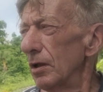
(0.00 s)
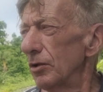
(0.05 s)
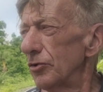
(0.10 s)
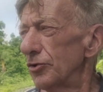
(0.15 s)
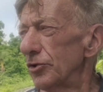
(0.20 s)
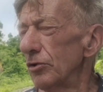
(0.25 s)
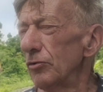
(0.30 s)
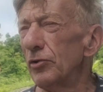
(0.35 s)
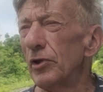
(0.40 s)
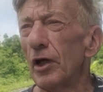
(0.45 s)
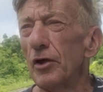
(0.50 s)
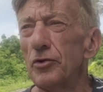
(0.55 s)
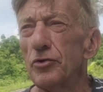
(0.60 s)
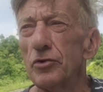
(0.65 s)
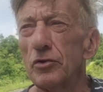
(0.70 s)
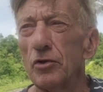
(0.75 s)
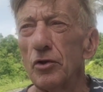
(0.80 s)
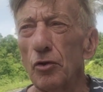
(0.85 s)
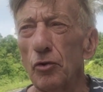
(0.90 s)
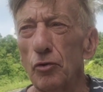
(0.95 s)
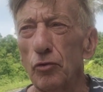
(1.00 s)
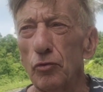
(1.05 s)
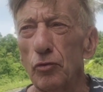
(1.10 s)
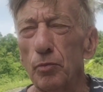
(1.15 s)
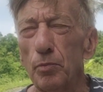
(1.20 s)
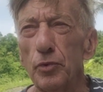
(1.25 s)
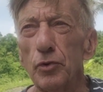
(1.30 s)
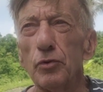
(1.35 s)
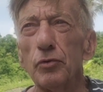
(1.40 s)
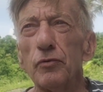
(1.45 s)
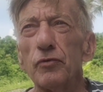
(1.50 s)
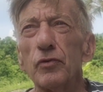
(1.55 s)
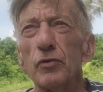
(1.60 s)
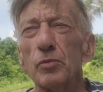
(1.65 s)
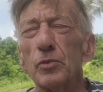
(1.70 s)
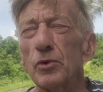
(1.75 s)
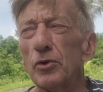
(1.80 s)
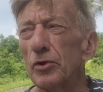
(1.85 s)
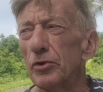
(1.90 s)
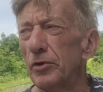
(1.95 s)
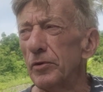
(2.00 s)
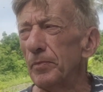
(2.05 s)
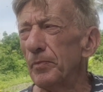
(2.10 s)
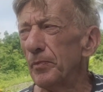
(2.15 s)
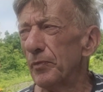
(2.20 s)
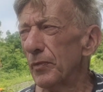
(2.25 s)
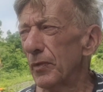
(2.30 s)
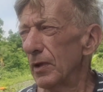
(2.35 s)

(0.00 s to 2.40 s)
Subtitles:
Still nice and cool, beautiful morning,